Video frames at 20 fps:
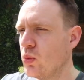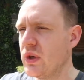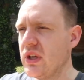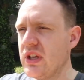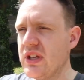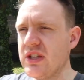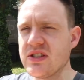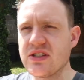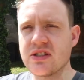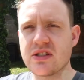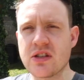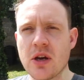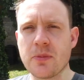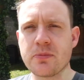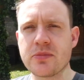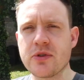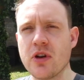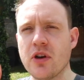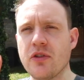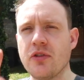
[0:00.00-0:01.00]
we
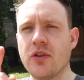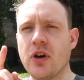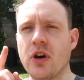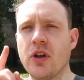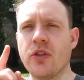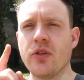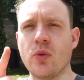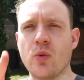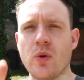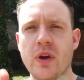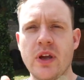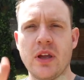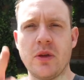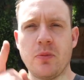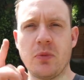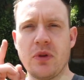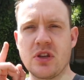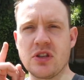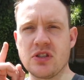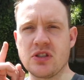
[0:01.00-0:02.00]
stopped off on the
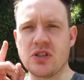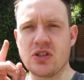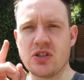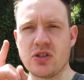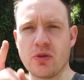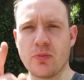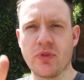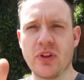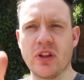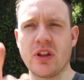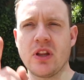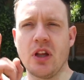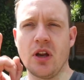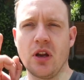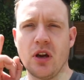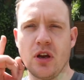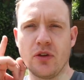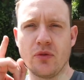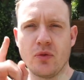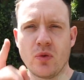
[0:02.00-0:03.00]
way because it's something
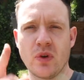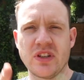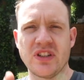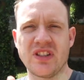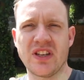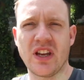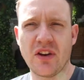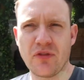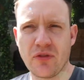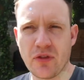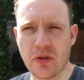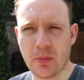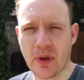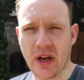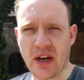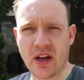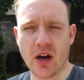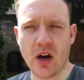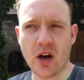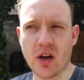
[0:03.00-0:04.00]
that I've wanted to get for the
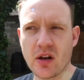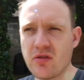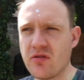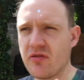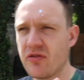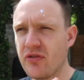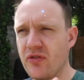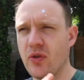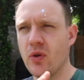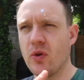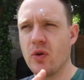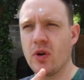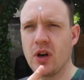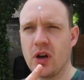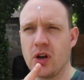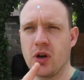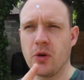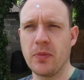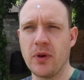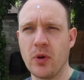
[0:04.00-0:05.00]
back garden for
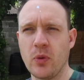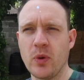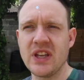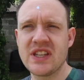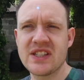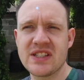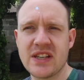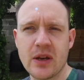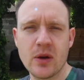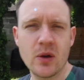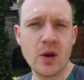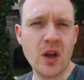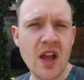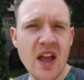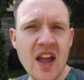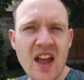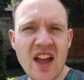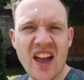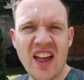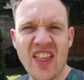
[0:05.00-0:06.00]
a couple of weeks now,
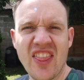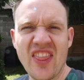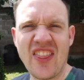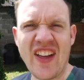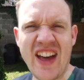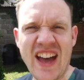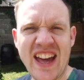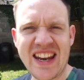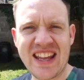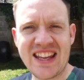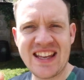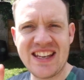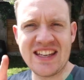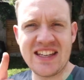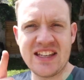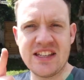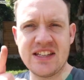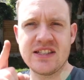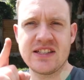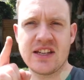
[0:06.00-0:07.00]
and that
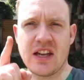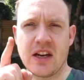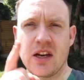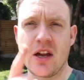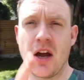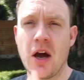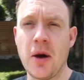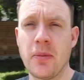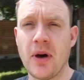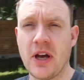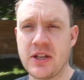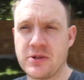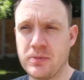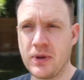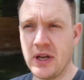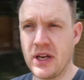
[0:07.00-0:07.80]
is a compost